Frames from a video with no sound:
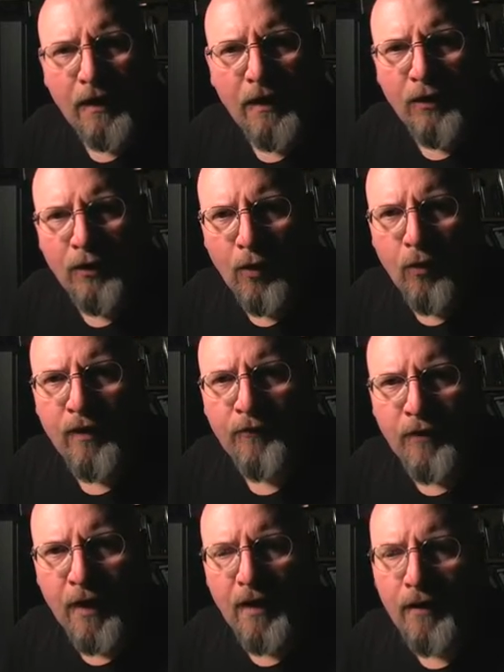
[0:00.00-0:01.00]
You know,
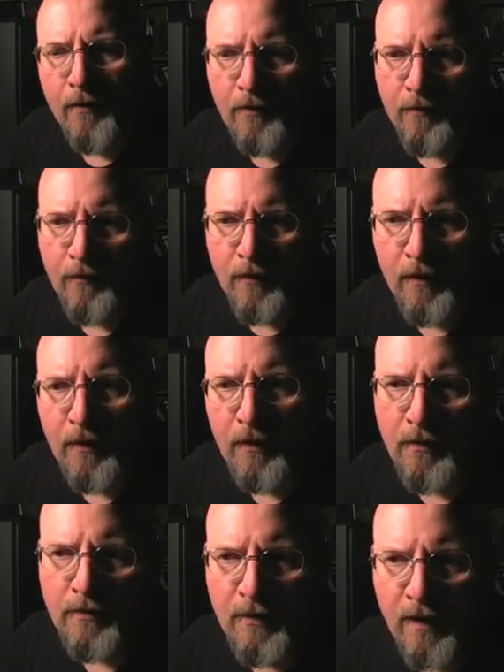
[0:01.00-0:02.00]
if I
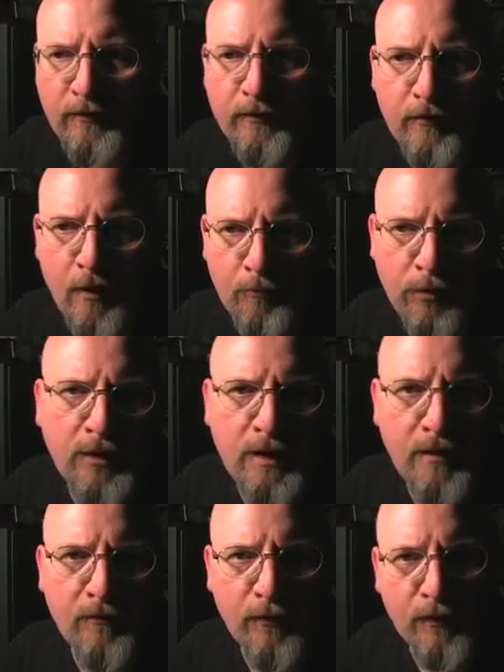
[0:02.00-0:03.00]
let's
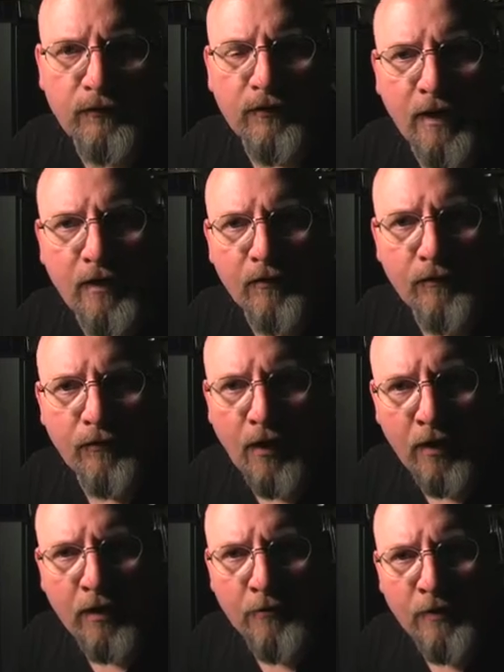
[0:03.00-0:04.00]
believe for the sake of
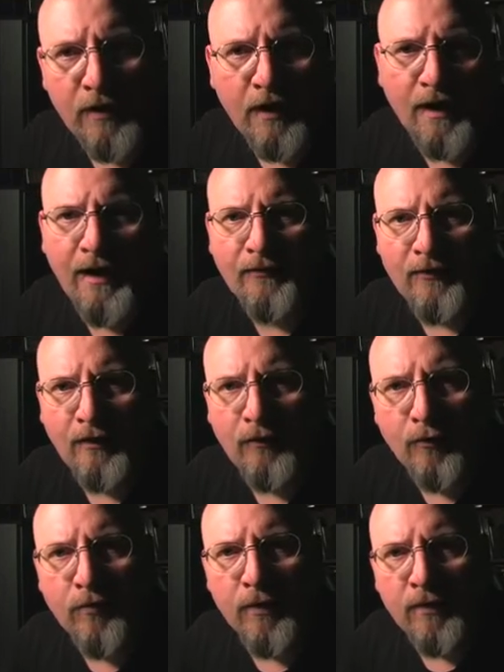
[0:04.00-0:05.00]
argument, and I guess I
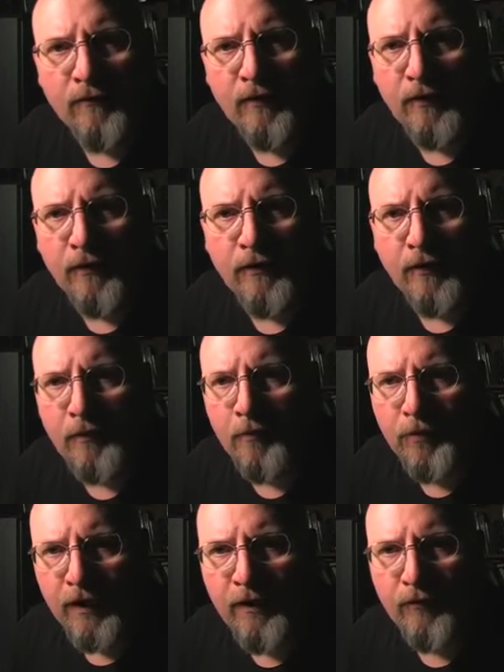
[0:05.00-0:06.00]
do believe it, that there are
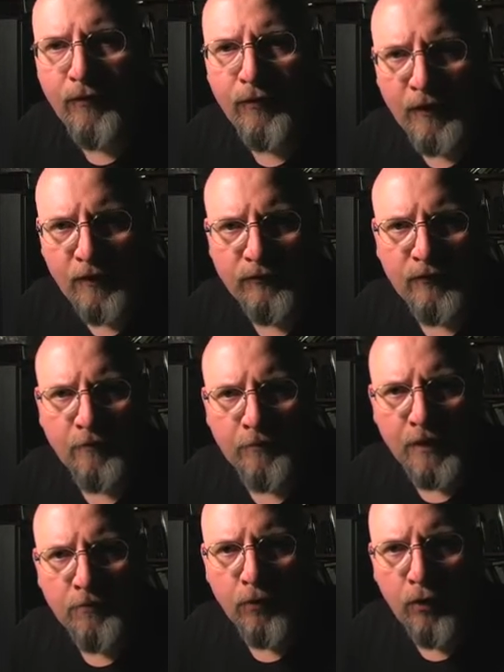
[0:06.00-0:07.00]
plenty of theistic
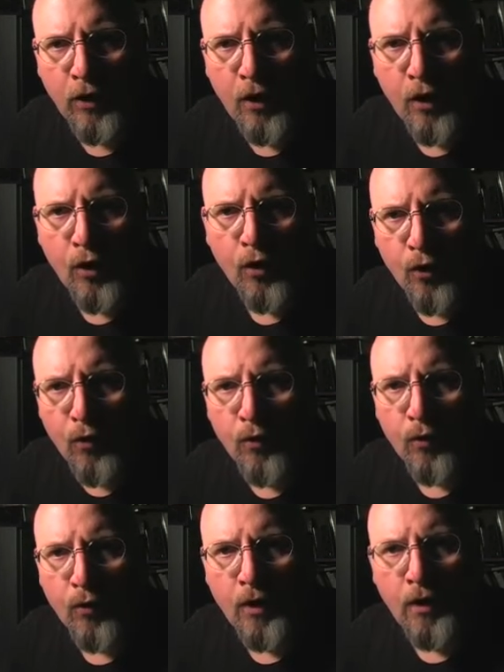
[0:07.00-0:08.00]
people who